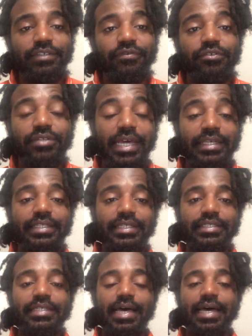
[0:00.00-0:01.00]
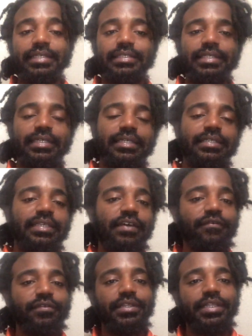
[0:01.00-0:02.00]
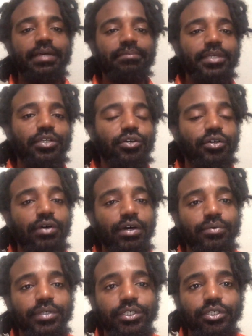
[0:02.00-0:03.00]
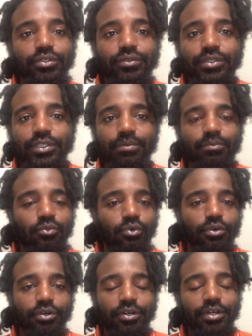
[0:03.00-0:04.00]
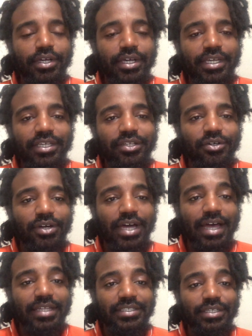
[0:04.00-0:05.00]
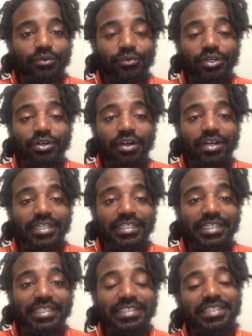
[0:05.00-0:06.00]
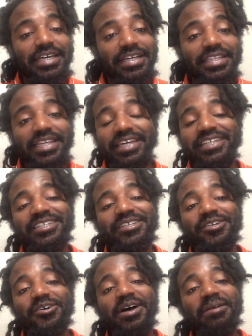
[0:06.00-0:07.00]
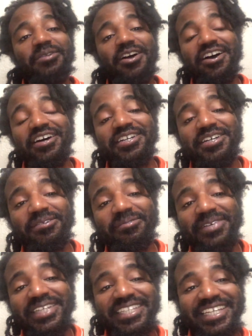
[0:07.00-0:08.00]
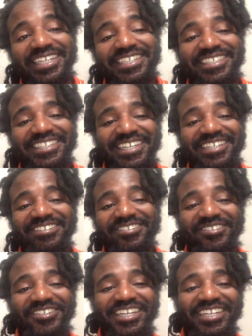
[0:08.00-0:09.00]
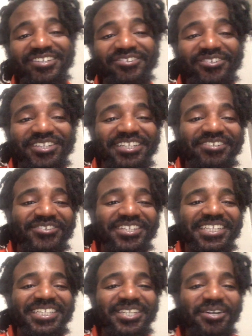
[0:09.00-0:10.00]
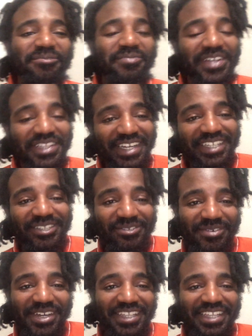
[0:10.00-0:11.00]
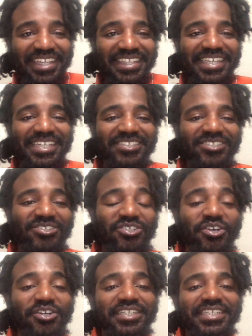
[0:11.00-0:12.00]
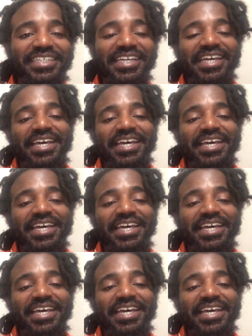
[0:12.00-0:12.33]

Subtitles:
If you like this content, definitely let me know. I want to do some more, you know, content regarding this now that, you know, I've caught up and things are getting really, really dope. I like the way that things are turning.